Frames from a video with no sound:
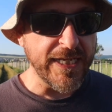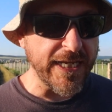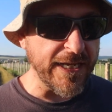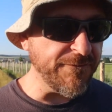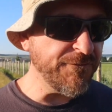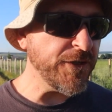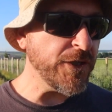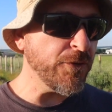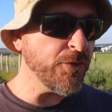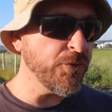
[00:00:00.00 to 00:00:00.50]

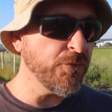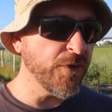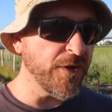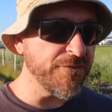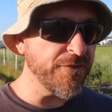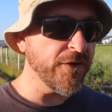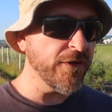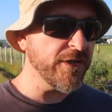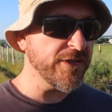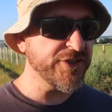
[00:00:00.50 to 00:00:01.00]
If you
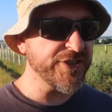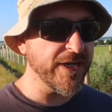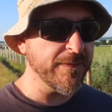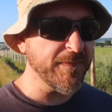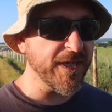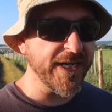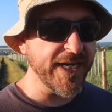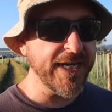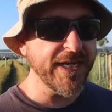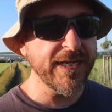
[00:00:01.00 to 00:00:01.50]
refer to
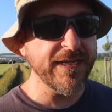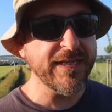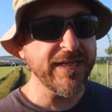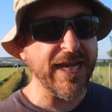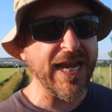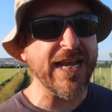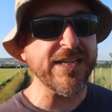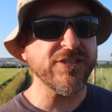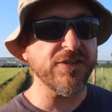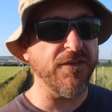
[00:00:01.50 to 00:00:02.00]
somebody
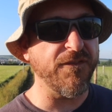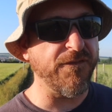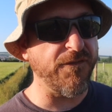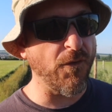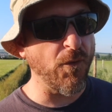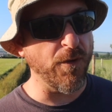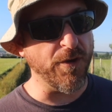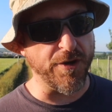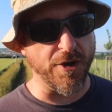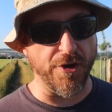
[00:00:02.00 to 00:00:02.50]
as a
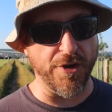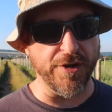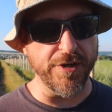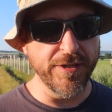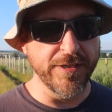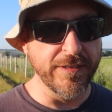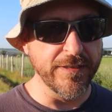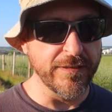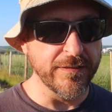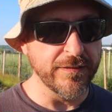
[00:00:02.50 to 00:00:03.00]

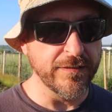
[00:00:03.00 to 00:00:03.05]
foreigner